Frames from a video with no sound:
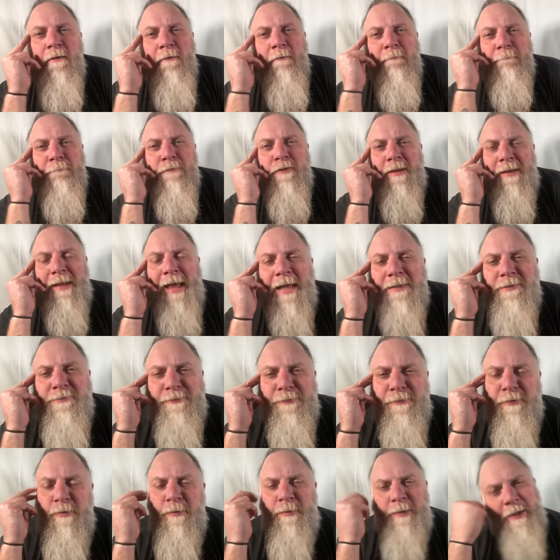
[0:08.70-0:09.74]
For the last
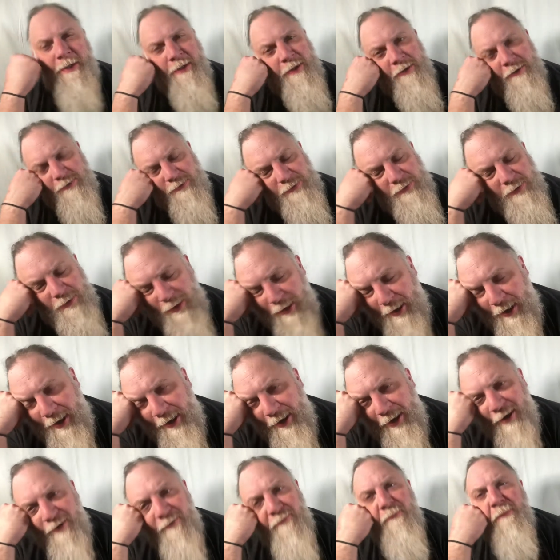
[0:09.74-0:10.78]
few years,
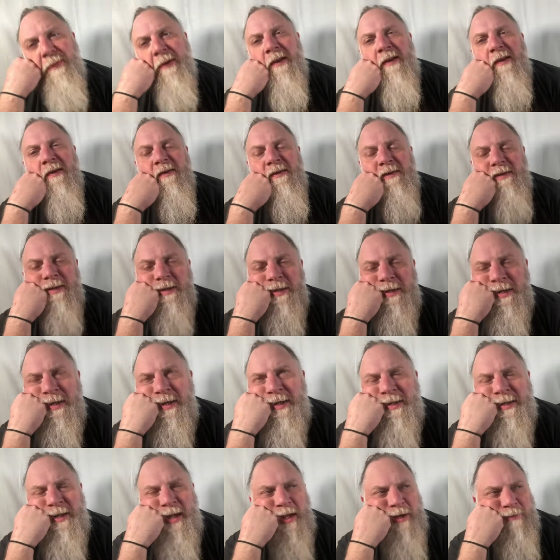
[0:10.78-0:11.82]
I have been
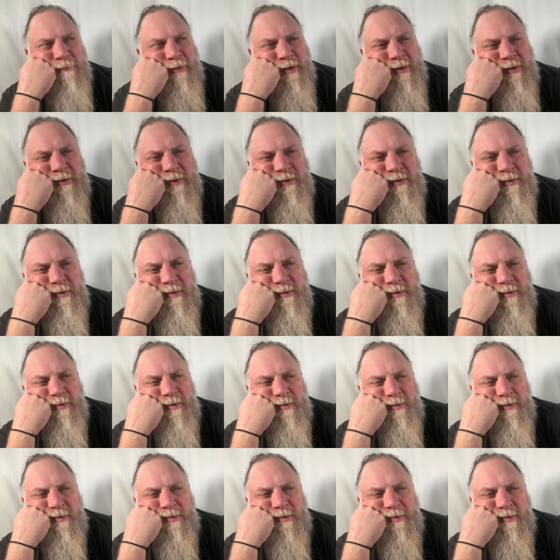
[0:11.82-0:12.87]
kind of on
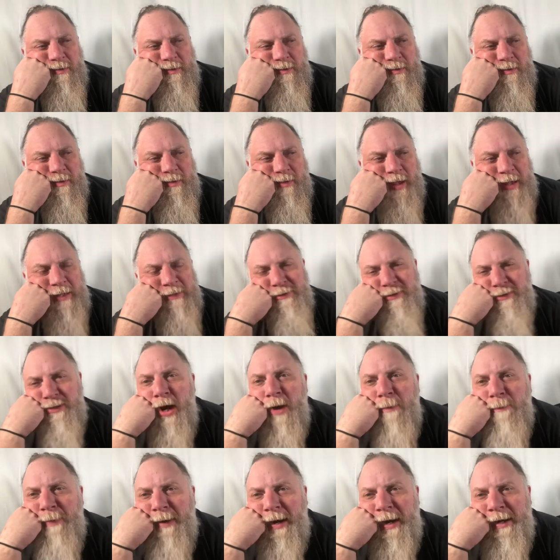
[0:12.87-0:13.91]
a
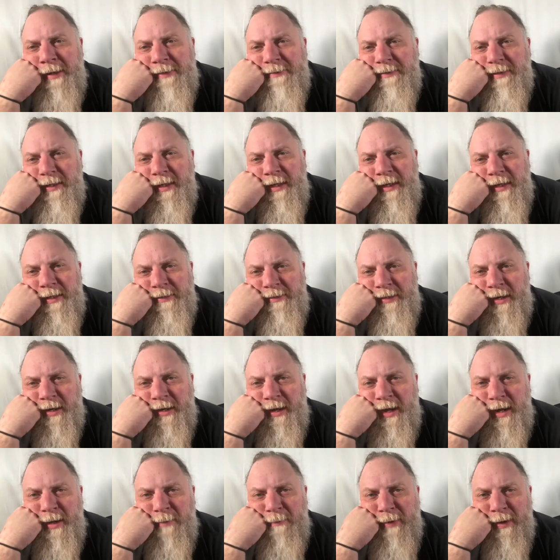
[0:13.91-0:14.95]
soapbox
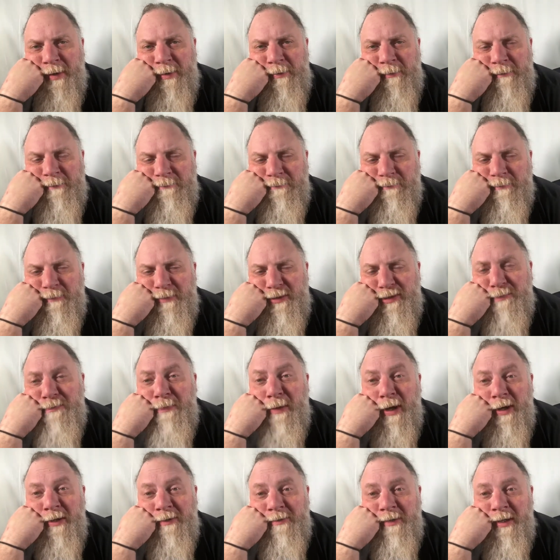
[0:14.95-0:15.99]
talking about
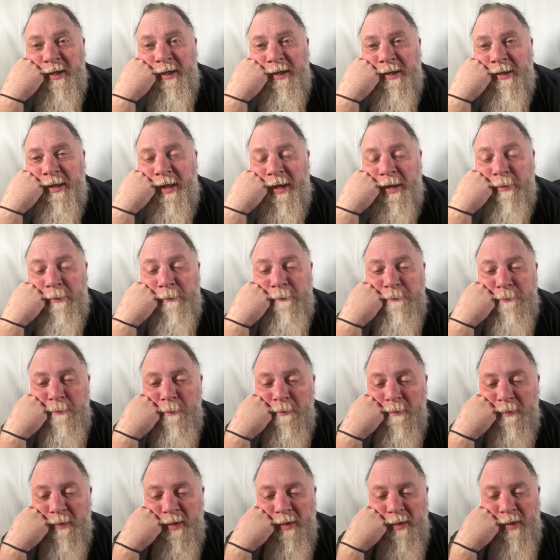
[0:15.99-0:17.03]
Sparta and how,
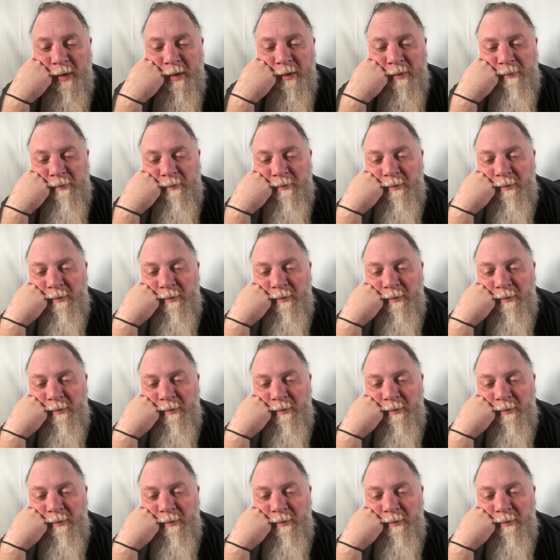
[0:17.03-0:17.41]
you know,